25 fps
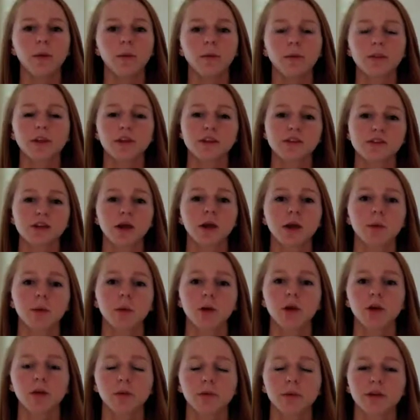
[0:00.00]
This time
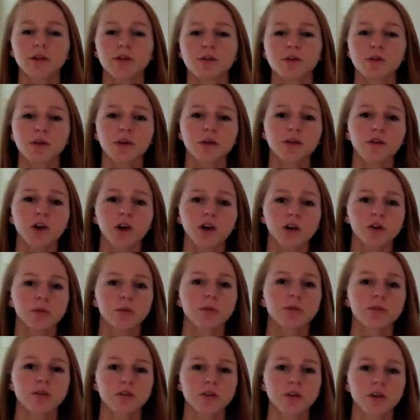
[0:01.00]
we're going to be doing
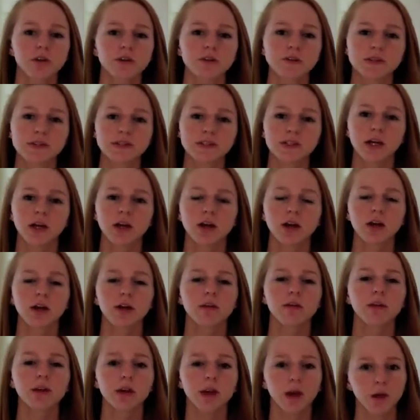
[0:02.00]
volume and surface area
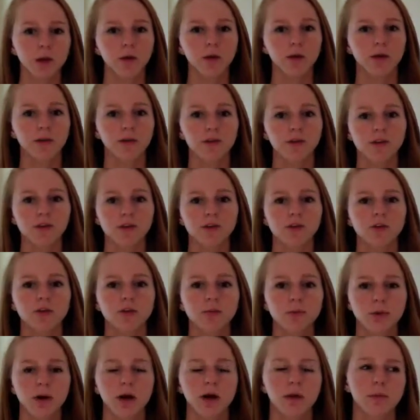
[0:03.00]
of a cone, and this is
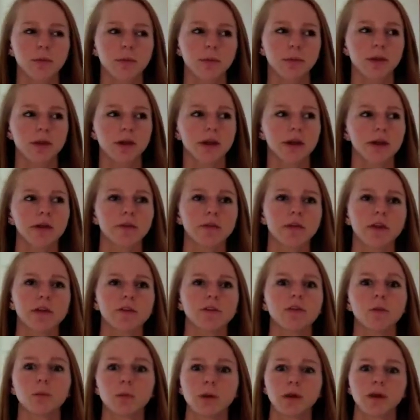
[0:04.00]
probably, like
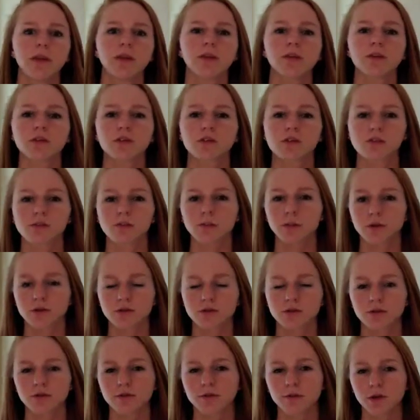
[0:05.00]
for me, this is the
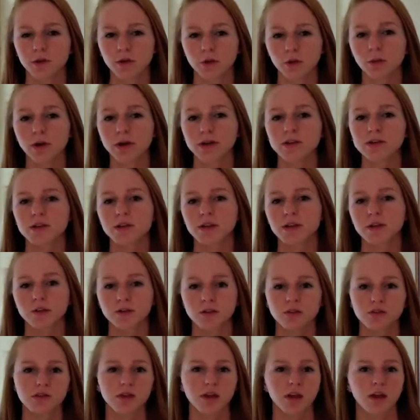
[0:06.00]
most difficult one to
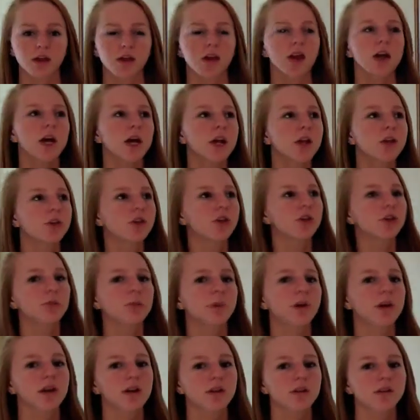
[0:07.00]
understand, just
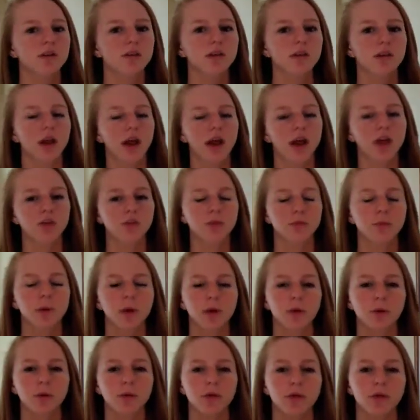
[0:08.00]
because it has
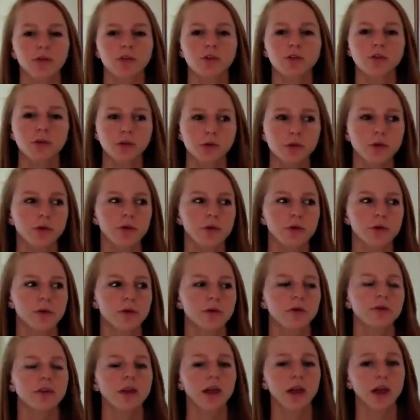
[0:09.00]
both
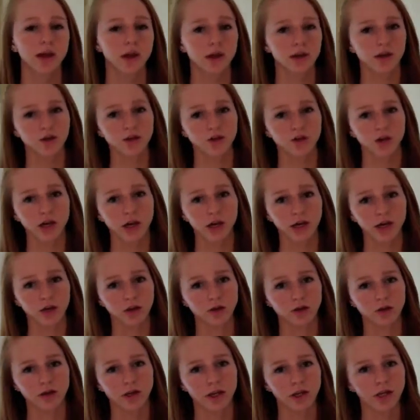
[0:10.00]
circles and a
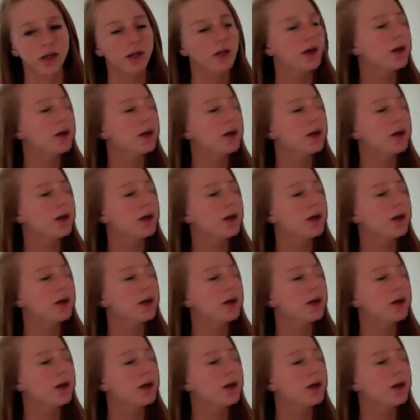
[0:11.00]
triangle in it.